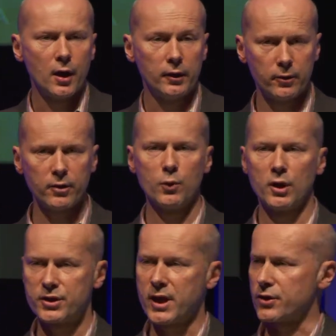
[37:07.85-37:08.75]
a lot of the
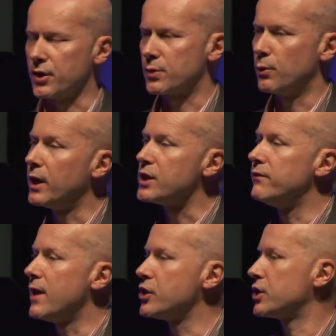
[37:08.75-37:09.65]
world's deserts were
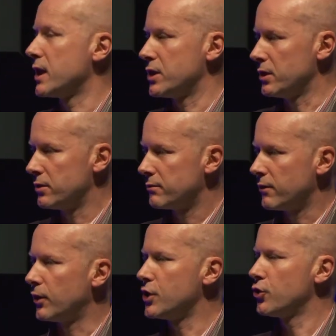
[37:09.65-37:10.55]
actually vegetated
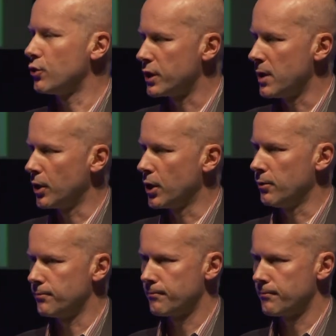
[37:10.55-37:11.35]
a very short time ago.